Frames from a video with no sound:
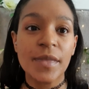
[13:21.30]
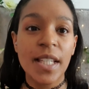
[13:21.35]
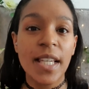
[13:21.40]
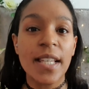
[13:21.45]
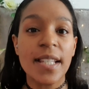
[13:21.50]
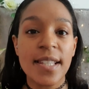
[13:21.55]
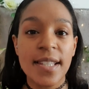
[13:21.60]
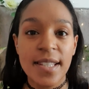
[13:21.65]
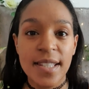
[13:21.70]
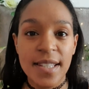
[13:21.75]

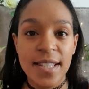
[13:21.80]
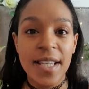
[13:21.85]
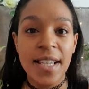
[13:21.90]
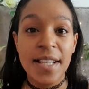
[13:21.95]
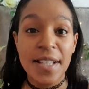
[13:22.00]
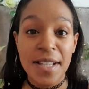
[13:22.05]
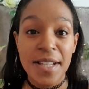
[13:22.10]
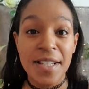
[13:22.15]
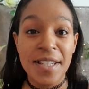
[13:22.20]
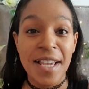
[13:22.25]
It's
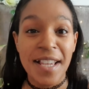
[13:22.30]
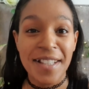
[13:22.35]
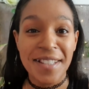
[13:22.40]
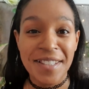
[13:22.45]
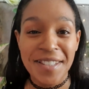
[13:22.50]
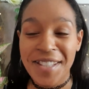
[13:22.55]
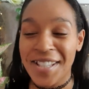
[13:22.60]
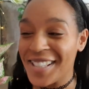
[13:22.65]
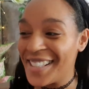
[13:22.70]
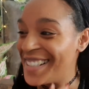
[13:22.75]

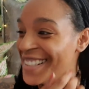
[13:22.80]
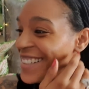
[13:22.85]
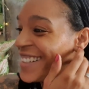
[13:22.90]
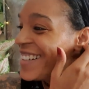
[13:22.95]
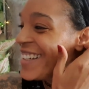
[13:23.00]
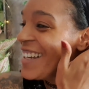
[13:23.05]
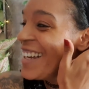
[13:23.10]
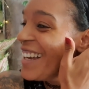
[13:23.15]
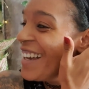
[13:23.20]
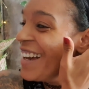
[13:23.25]
intense.
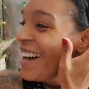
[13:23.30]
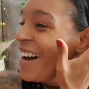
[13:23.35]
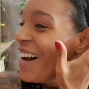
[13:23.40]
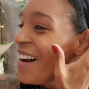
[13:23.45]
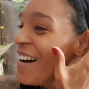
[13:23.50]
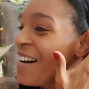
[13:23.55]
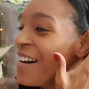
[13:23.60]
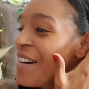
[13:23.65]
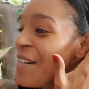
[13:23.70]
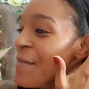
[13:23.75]

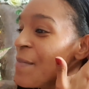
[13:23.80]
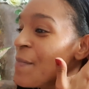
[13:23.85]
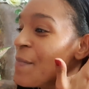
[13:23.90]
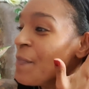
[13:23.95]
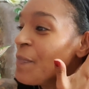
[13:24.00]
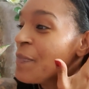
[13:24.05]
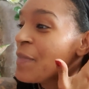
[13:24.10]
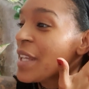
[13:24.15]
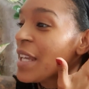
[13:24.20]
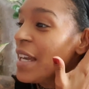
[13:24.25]

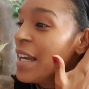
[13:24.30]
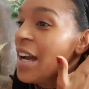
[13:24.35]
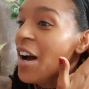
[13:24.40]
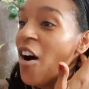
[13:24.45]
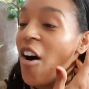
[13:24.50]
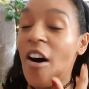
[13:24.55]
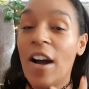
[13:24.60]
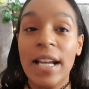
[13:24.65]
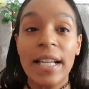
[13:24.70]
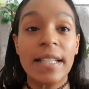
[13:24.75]

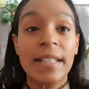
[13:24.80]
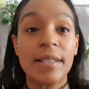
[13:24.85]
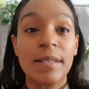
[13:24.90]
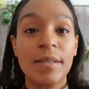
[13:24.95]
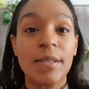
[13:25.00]
I